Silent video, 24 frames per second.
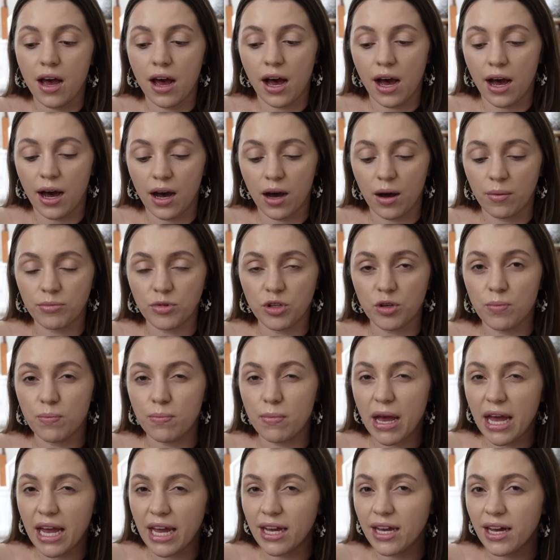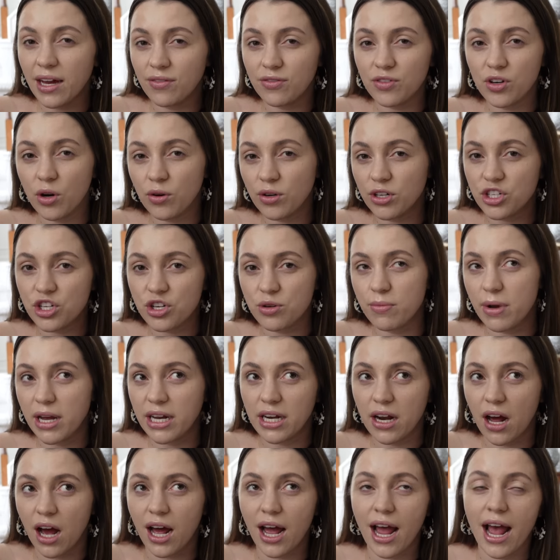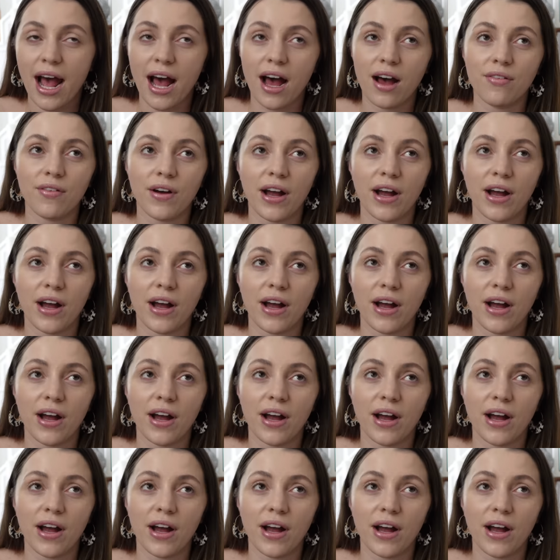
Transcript: Um, you may have noticed, you may not have.